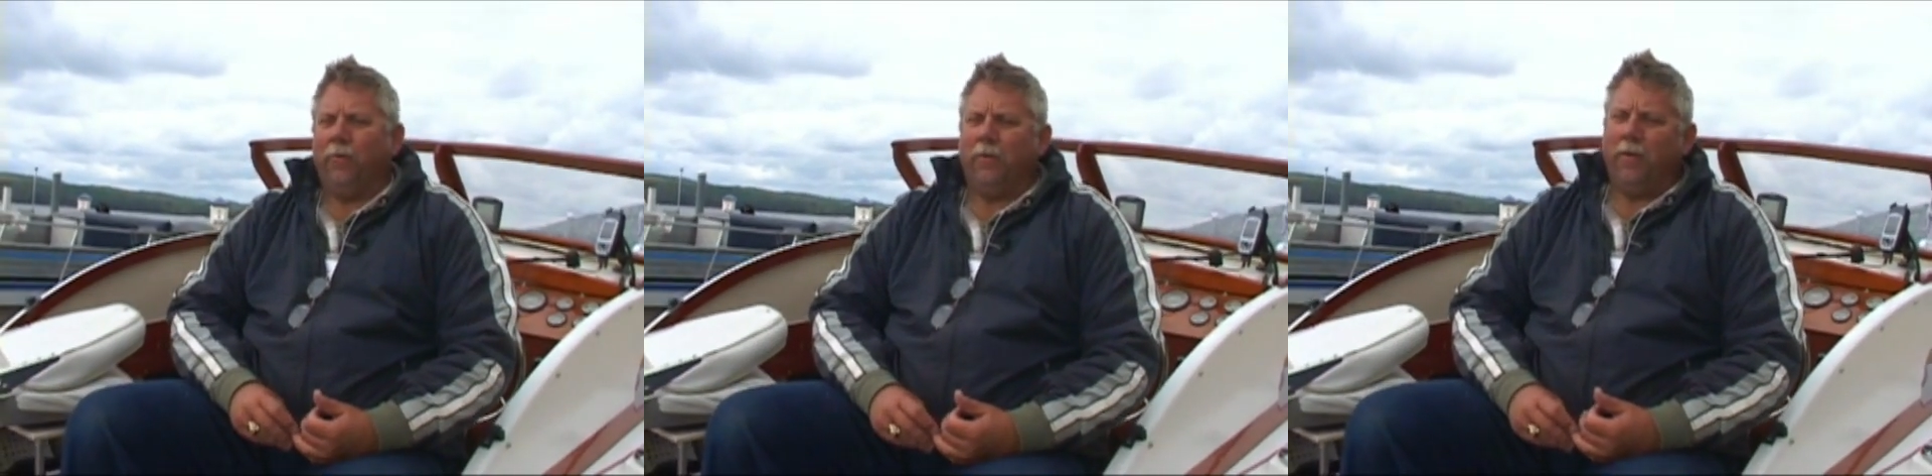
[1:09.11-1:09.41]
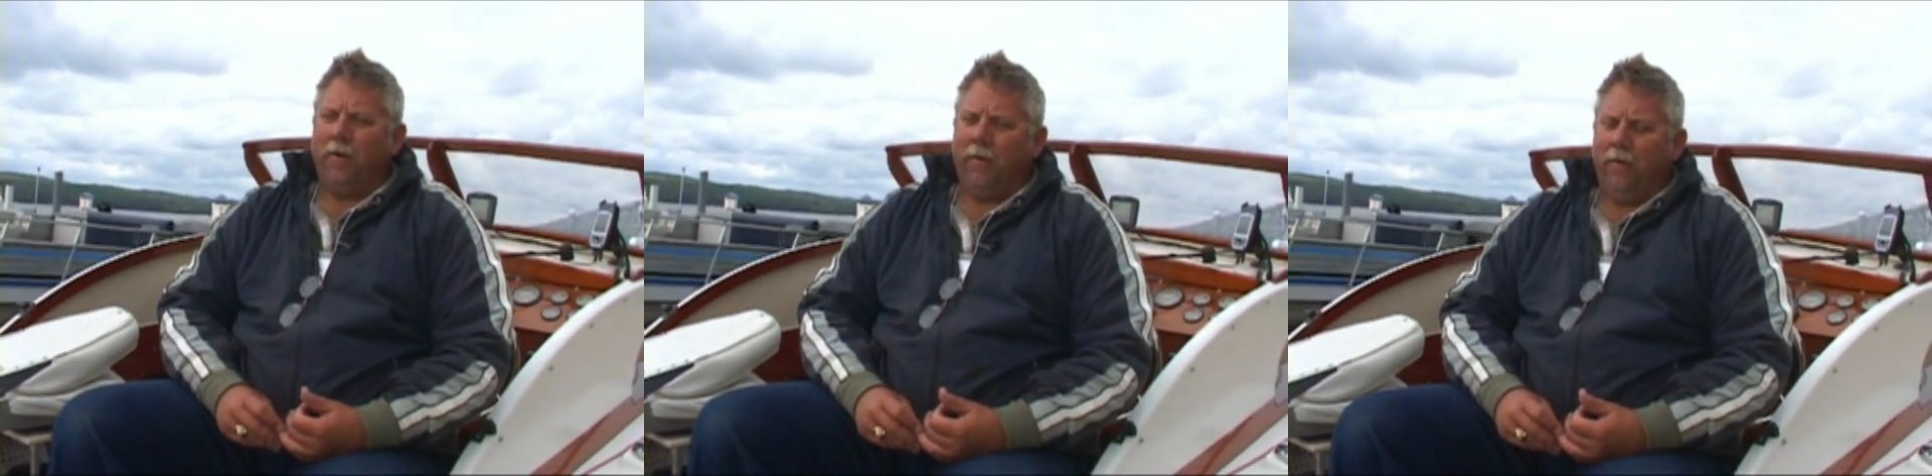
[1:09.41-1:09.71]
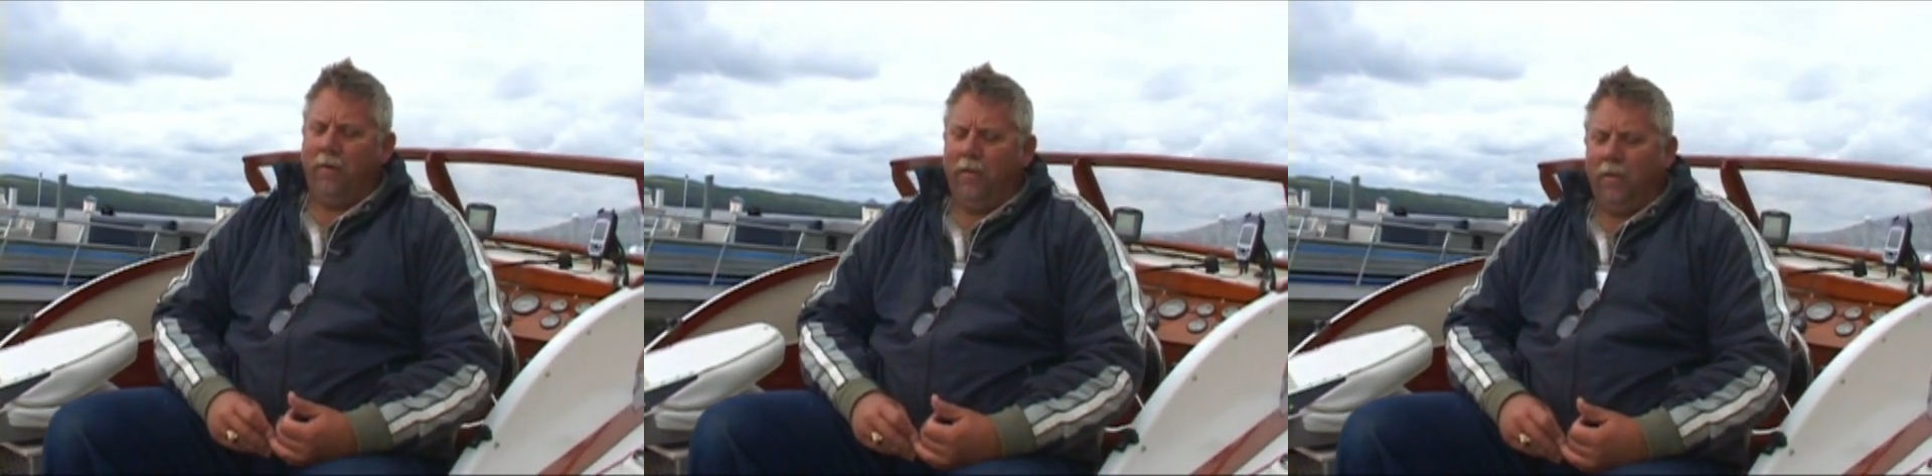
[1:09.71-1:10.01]
went there
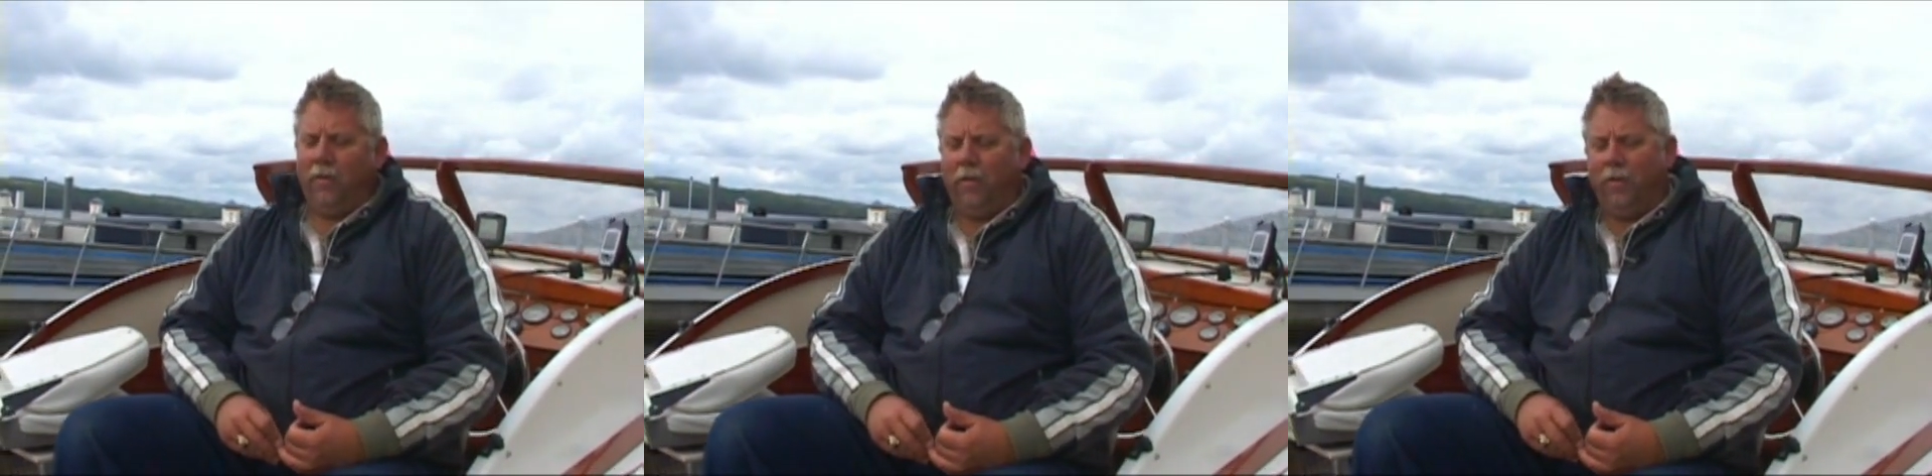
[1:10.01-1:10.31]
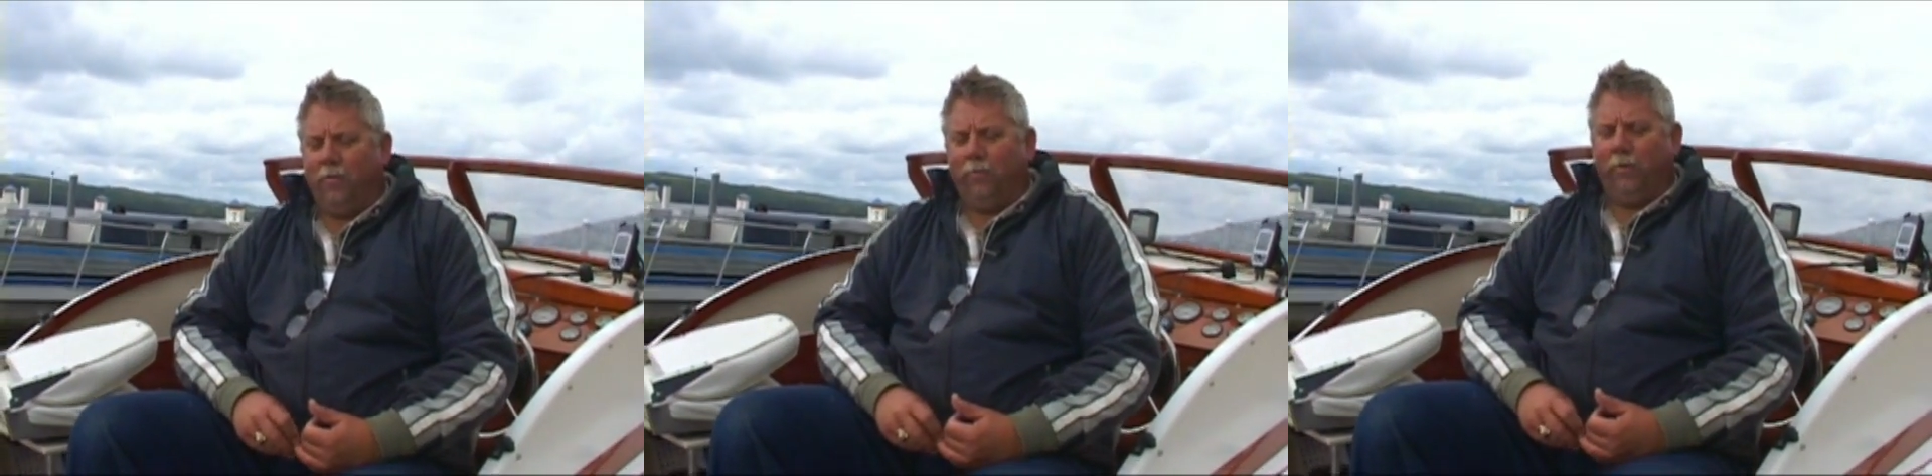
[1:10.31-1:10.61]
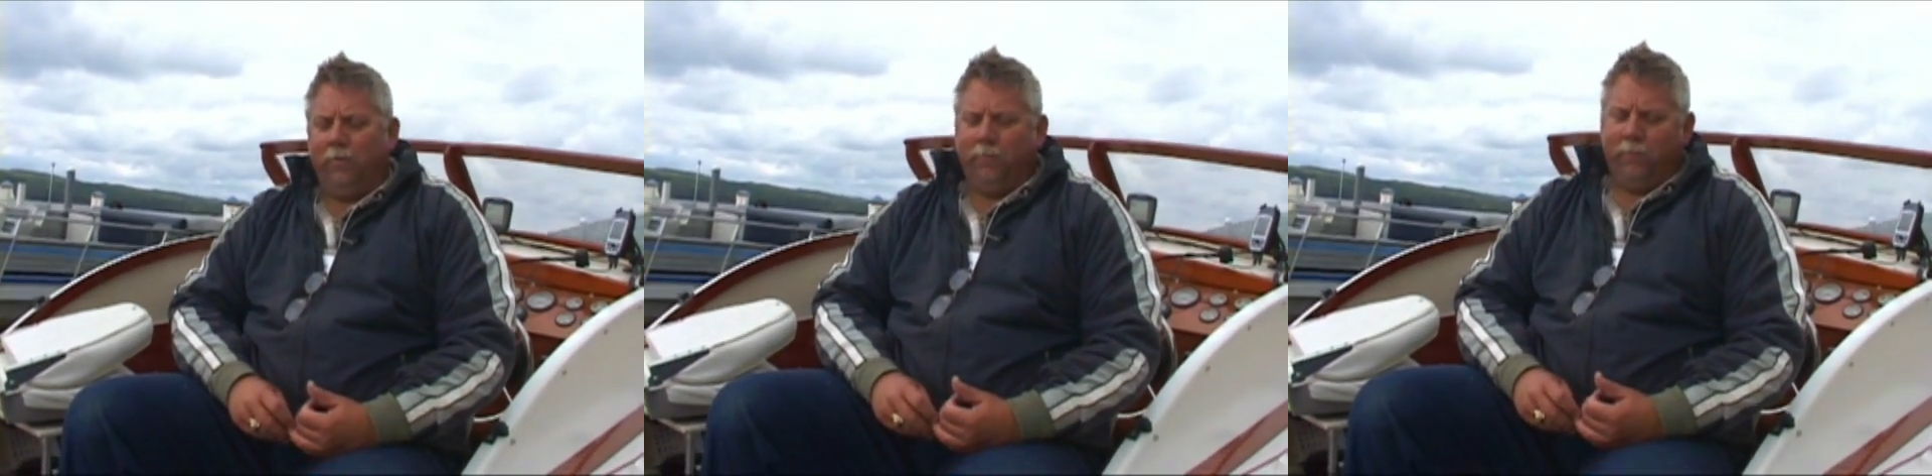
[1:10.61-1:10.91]
and
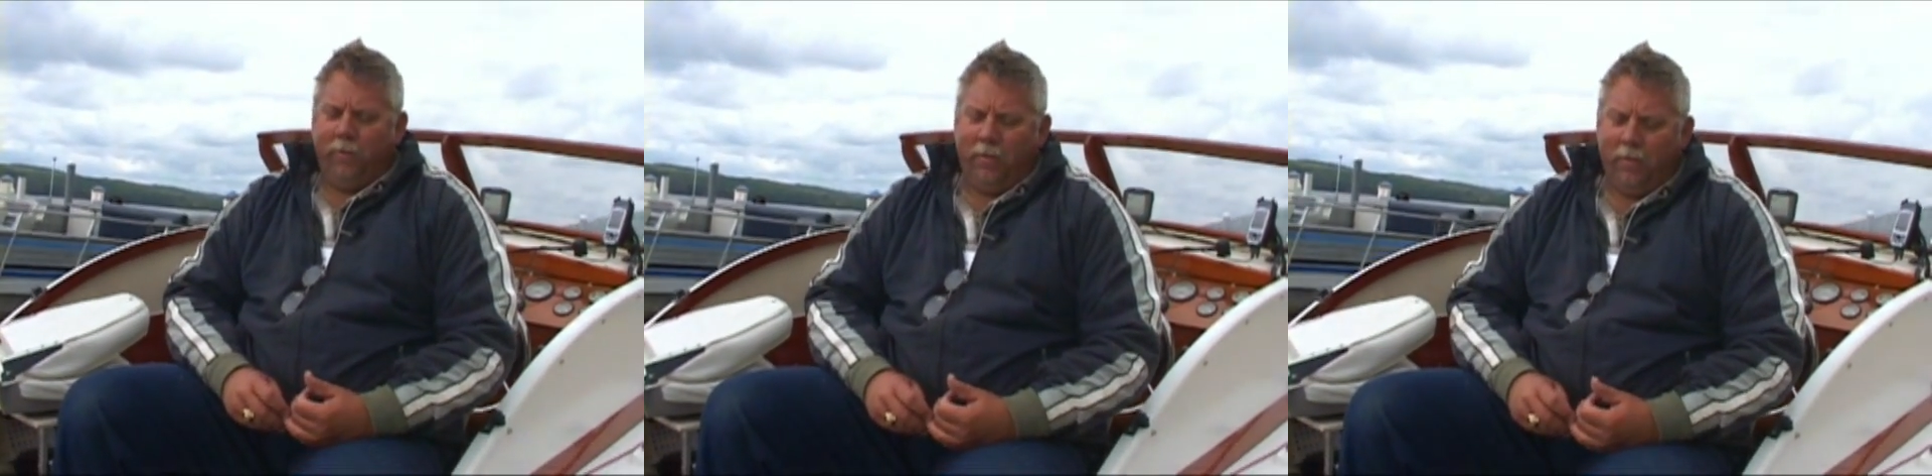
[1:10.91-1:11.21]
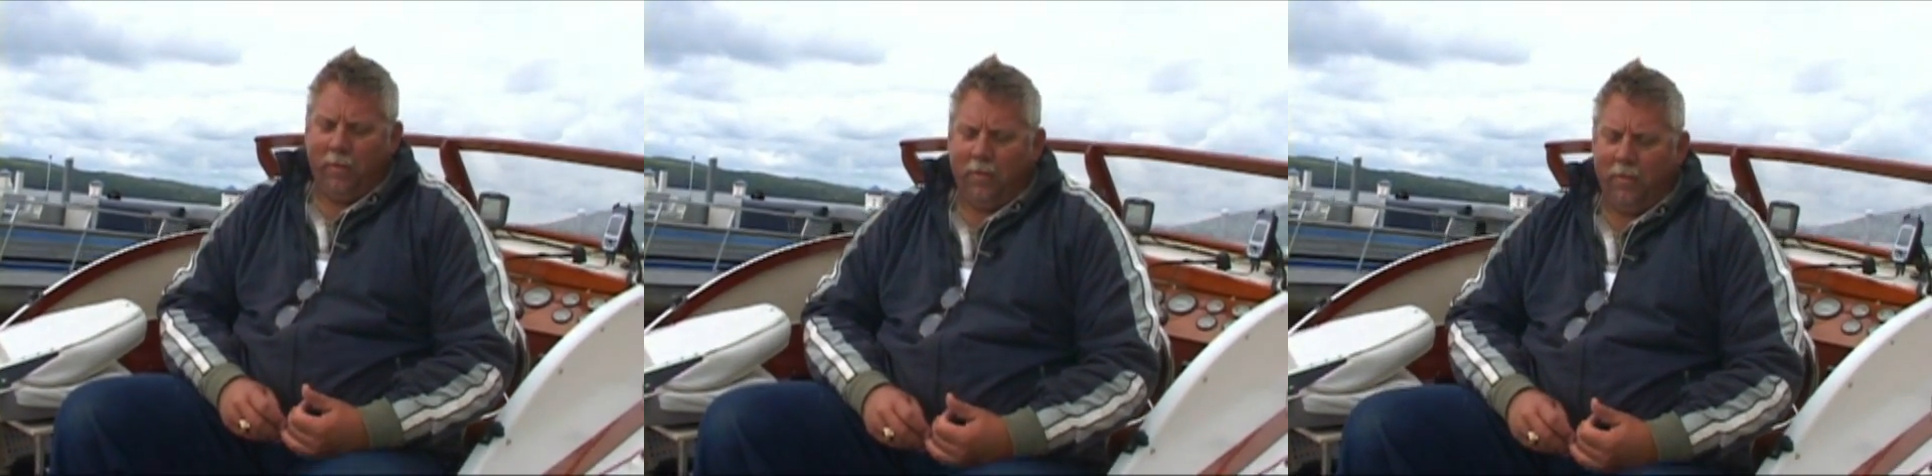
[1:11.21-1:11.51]
we